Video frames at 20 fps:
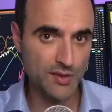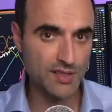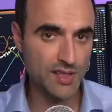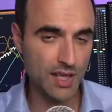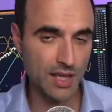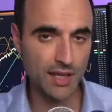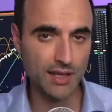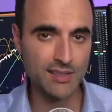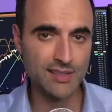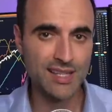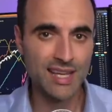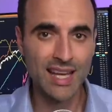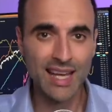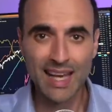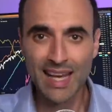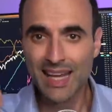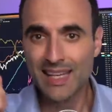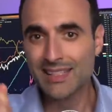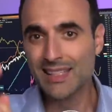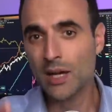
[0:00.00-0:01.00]
things
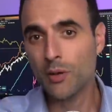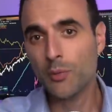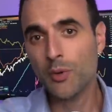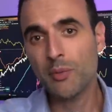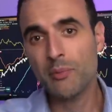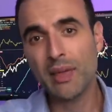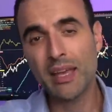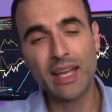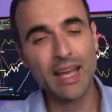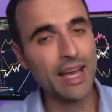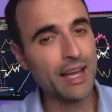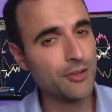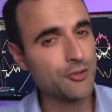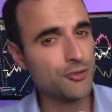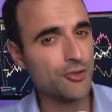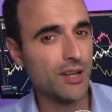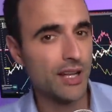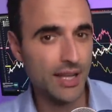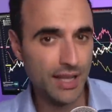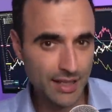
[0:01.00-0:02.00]
is that we make
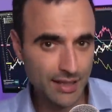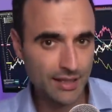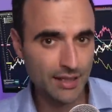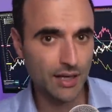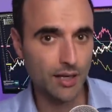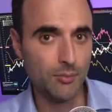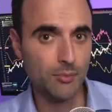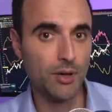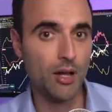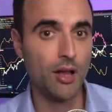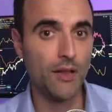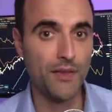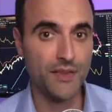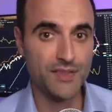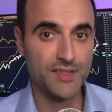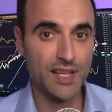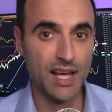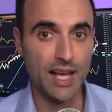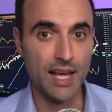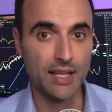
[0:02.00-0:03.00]
extra income on the
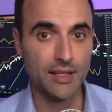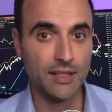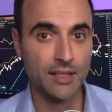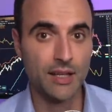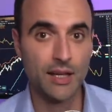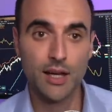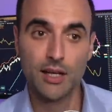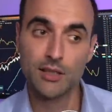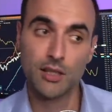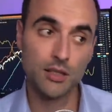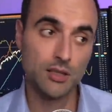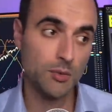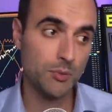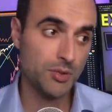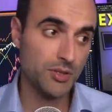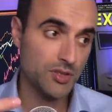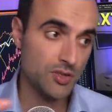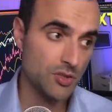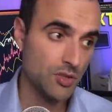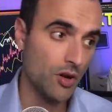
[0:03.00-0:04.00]
side. I talked about
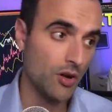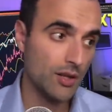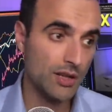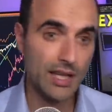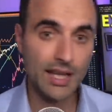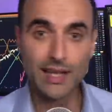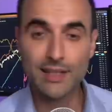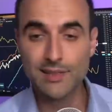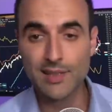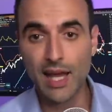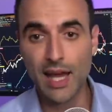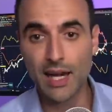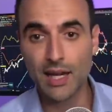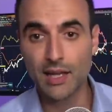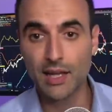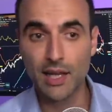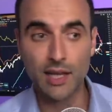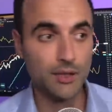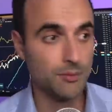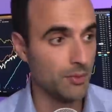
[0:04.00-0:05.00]
the Starlink
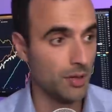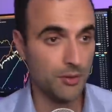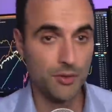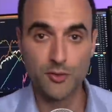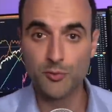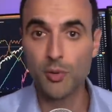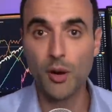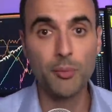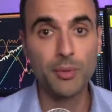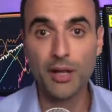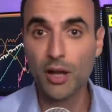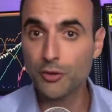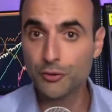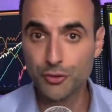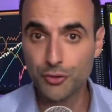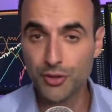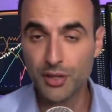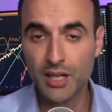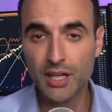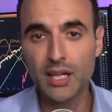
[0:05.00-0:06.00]
satellite. There's probably
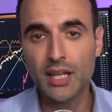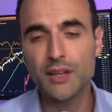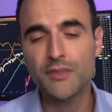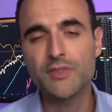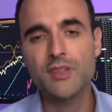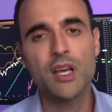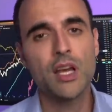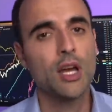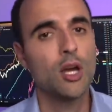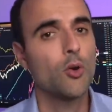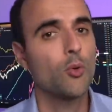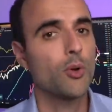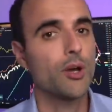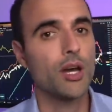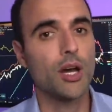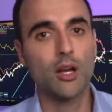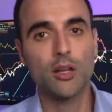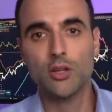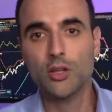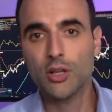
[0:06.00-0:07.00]
alternatives. We
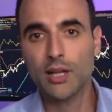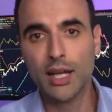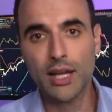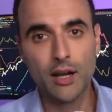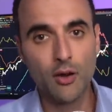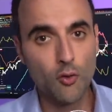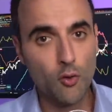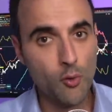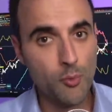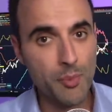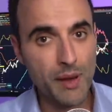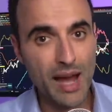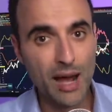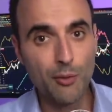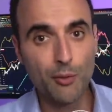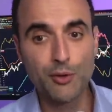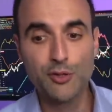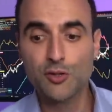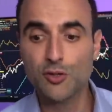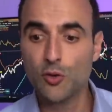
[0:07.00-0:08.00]
got to look at our own
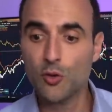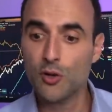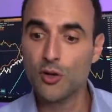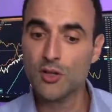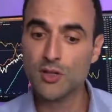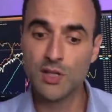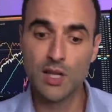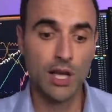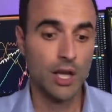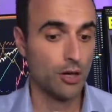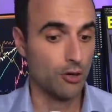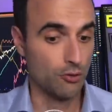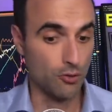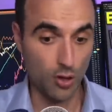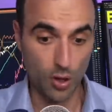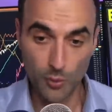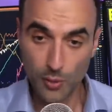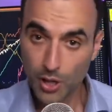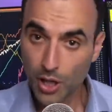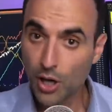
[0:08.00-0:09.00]
power source,
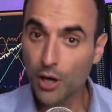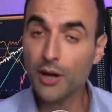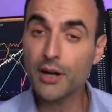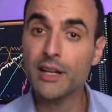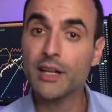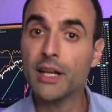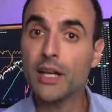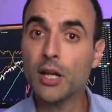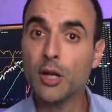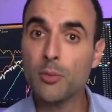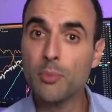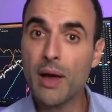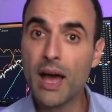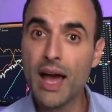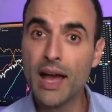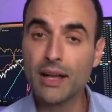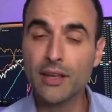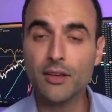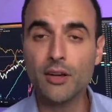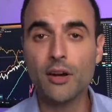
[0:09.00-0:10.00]
grow a garden in your
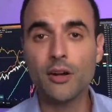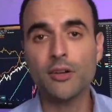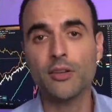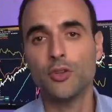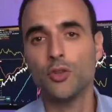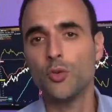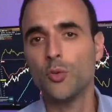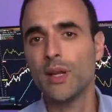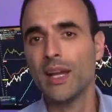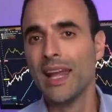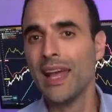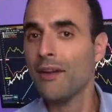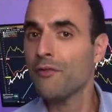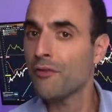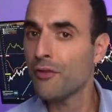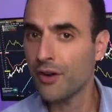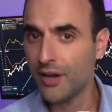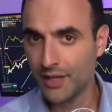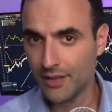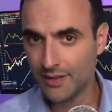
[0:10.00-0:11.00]
backyard, do
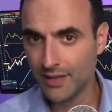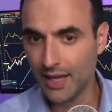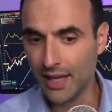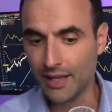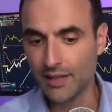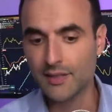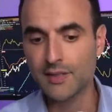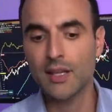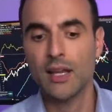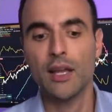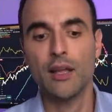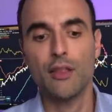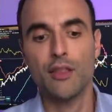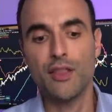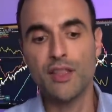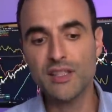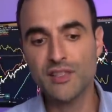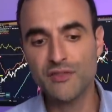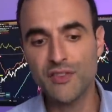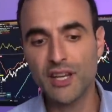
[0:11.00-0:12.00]
whatever it takes.
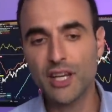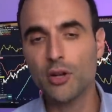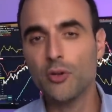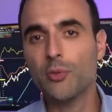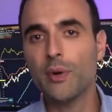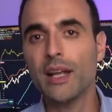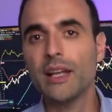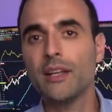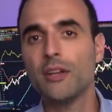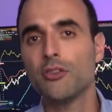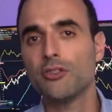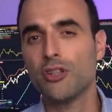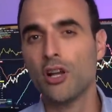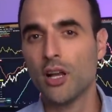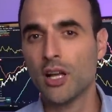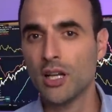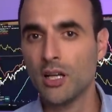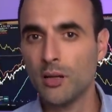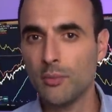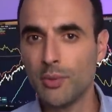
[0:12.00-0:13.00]
This video right here is
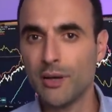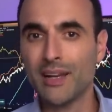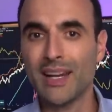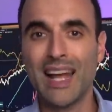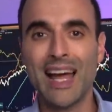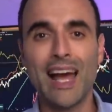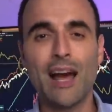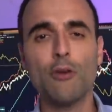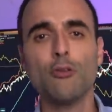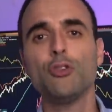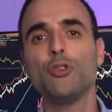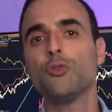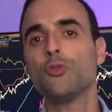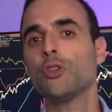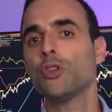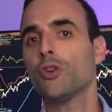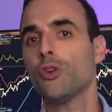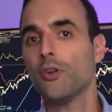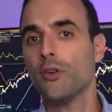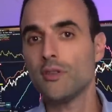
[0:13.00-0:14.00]
talking about how you
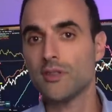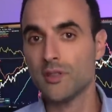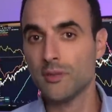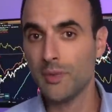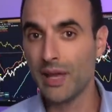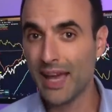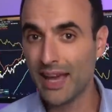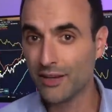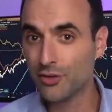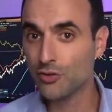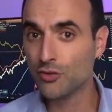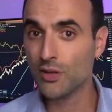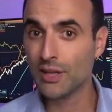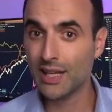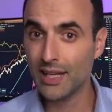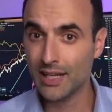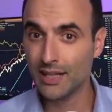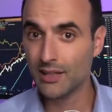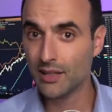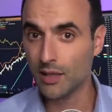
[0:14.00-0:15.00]
can earn some extra
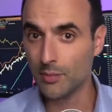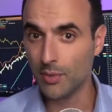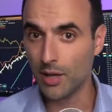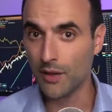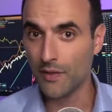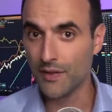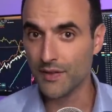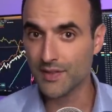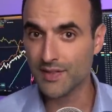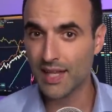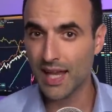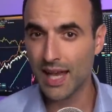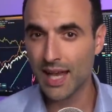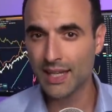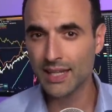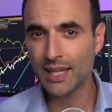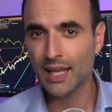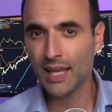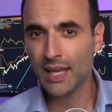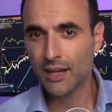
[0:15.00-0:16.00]
income on the
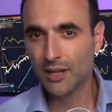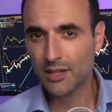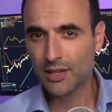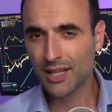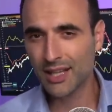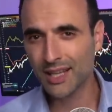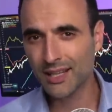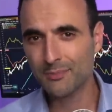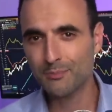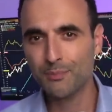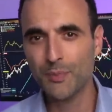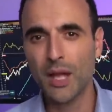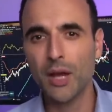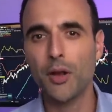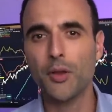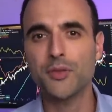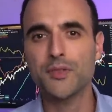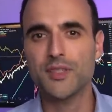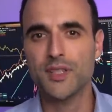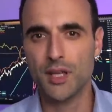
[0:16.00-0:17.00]
side. Click it and
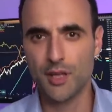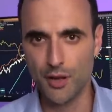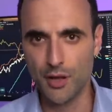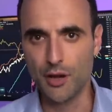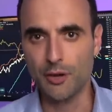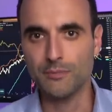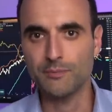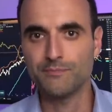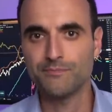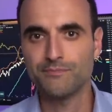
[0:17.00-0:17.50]
I'll see you there.